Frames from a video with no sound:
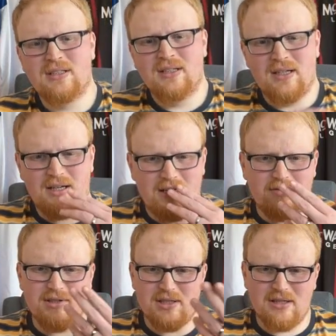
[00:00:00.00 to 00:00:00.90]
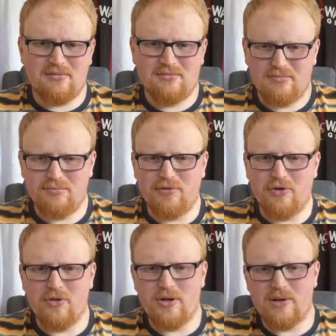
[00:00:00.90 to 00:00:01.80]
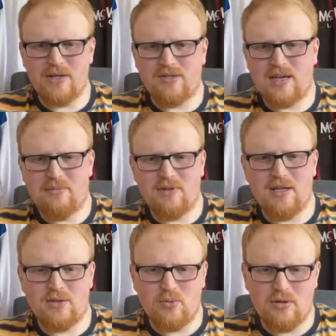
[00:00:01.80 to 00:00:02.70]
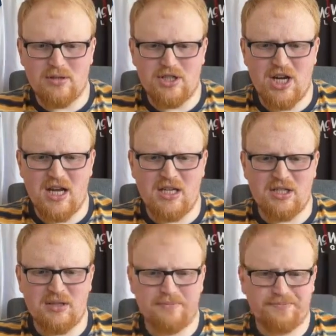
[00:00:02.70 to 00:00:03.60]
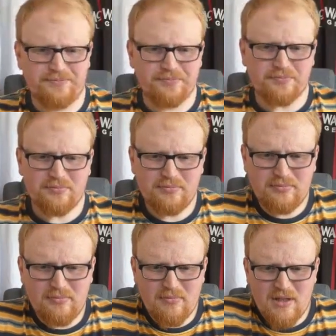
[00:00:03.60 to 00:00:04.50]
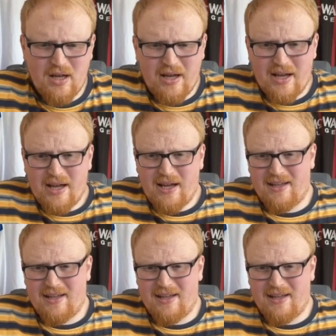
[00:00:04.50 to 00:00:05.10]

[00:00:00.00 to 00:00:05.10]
Obviously, before the Newcastle game, things will change. And